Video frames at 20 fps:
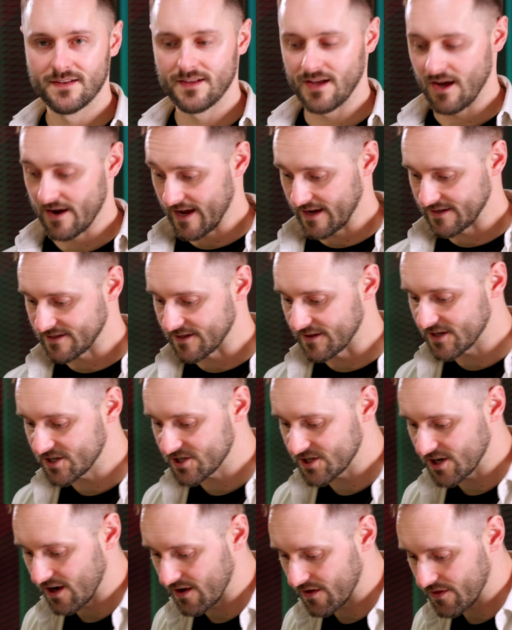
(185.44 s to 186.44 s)
Okay, so this
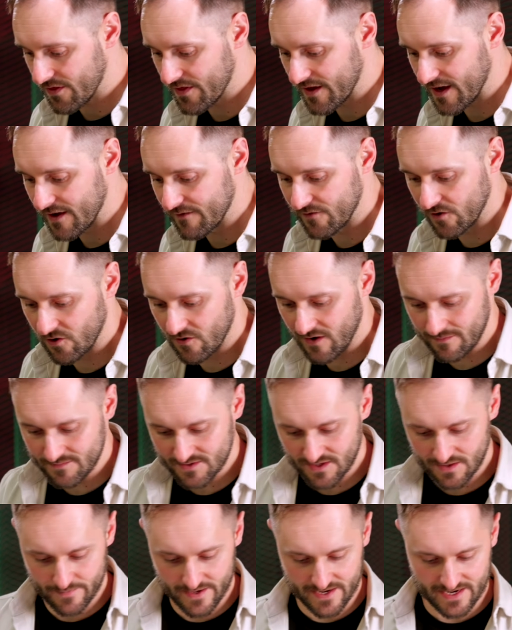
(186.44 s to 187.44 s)
shot, 34
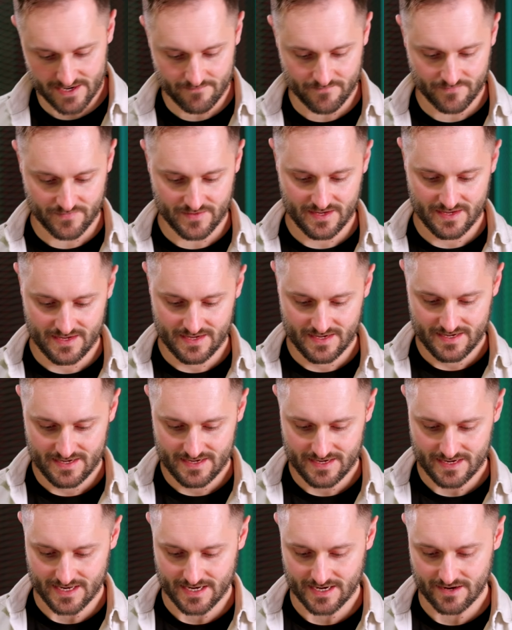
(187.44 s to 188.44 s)
grams on the money.
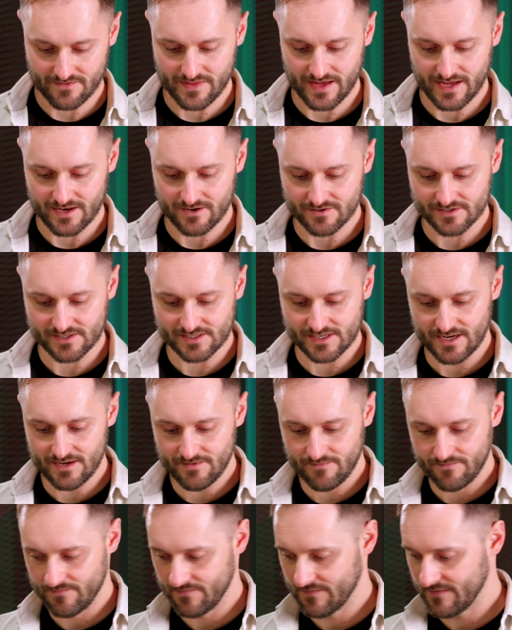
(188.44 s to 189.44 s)
Gonna give that a little
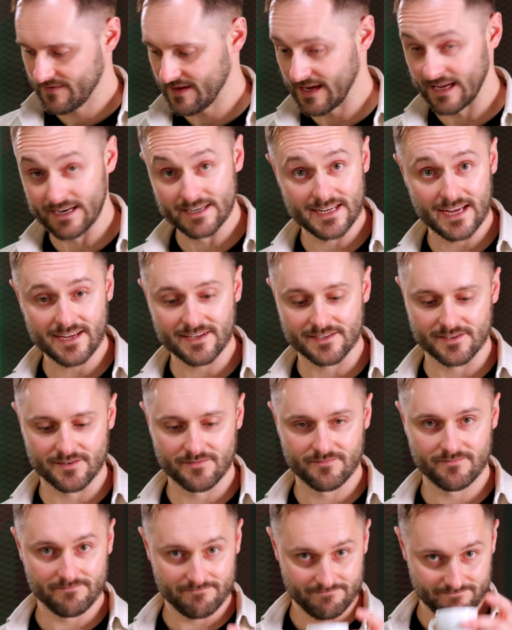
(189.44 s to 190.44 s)
stir and a
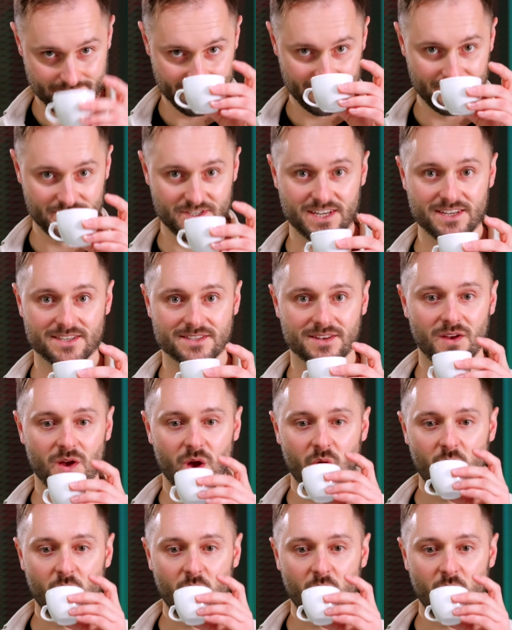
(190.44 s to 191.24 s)
taste. Cheers.